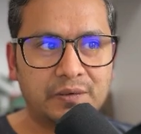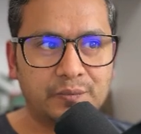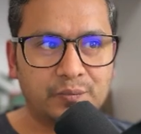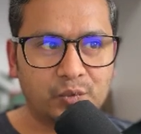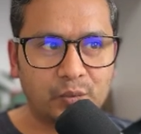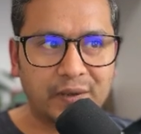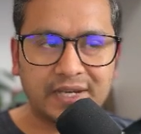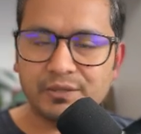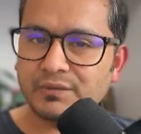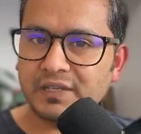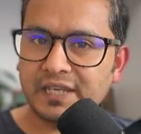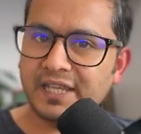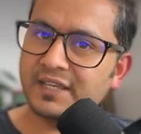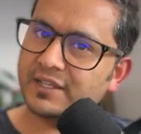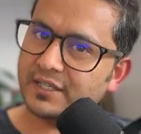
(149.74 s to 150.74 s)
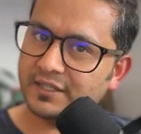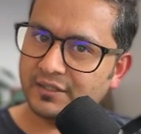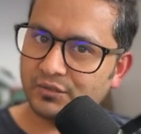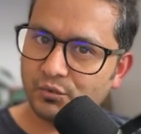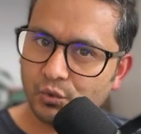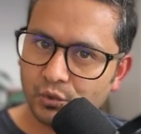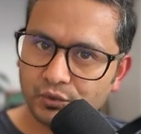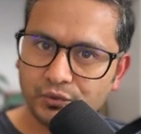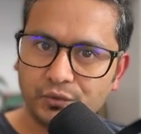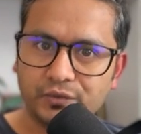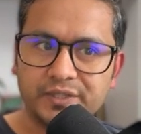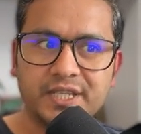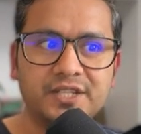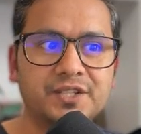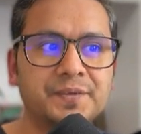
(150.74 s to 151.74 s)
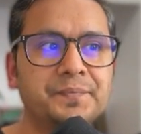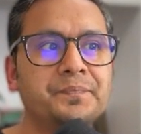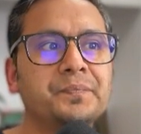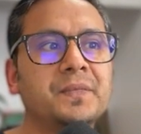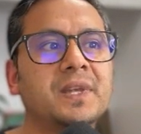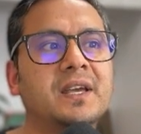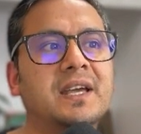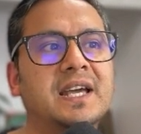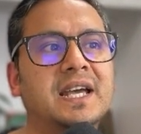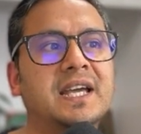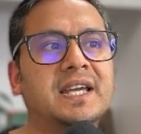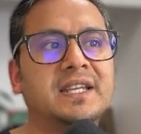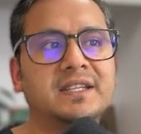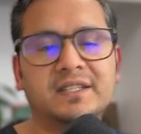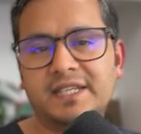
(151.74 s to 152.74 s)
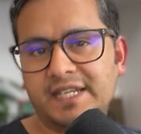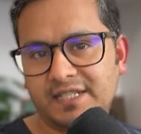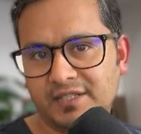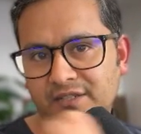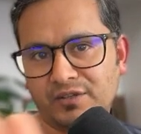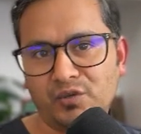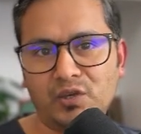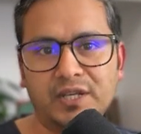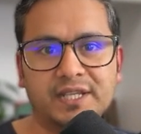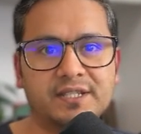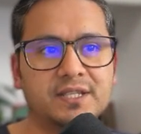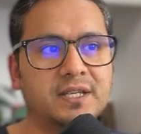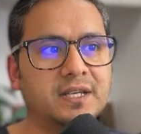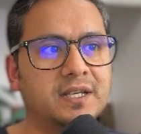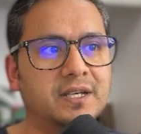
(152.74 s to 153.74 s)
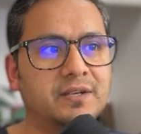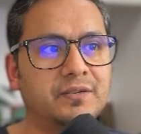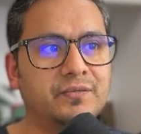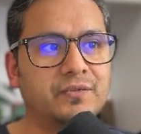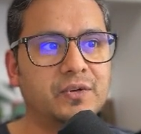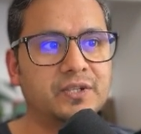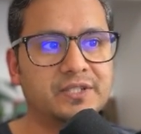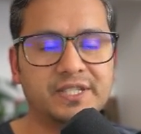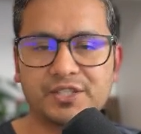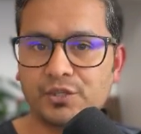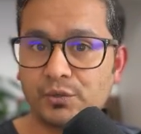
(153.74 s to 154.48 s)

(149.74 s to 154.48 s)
will provide you the link, go through this and get knowledge for this